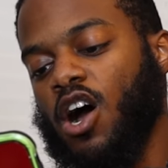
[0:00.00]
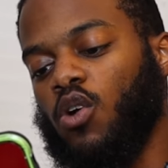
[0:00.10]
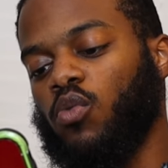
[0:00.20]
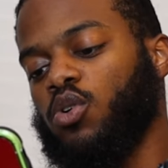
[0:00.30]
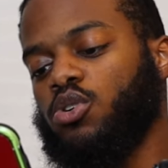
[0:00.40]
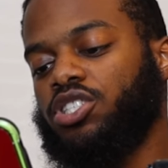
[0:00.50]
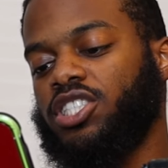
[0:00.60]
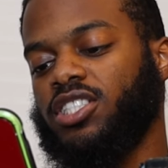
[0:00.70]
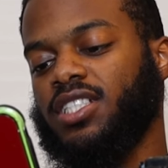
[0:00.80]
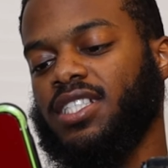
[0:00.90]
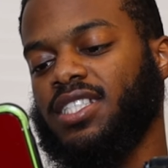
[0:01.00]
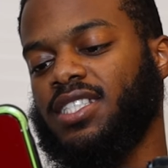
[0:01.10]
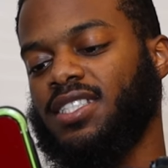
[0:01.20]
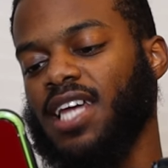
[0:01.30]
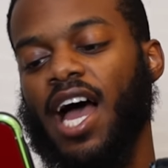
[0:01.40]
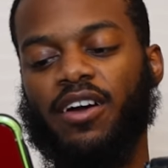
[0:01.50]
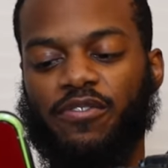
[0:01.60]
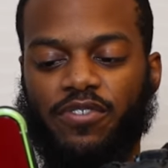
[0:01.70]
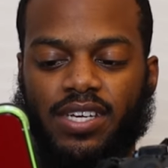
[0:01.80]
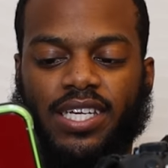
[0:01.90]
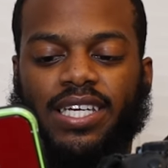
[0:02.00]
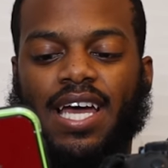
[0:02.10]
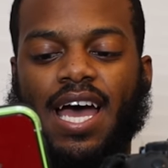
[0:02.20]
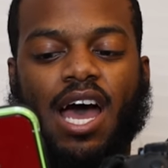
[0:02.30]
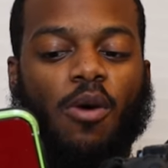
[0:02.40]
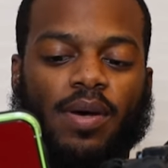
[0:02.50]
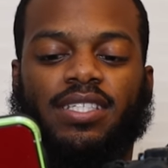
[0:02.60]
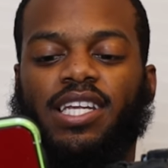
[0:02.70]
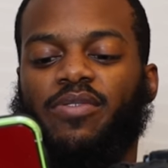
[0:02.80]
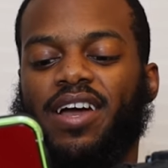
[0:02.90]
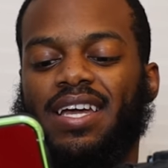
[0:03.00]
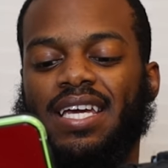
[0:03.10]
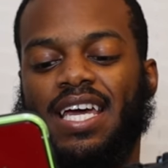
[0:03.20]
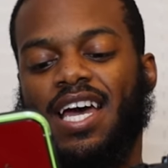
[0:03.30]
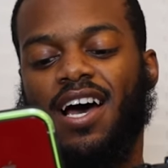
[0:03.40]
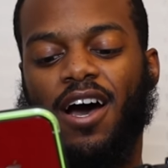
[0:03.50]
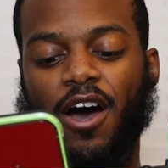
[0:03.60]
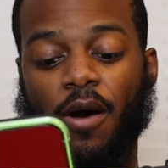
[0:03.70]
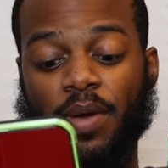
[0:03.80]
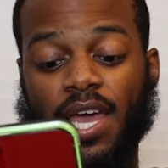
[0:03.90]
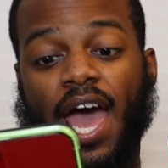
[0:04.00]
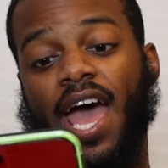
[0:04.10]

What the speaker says: Arush Sangvi. I hope I said that right. He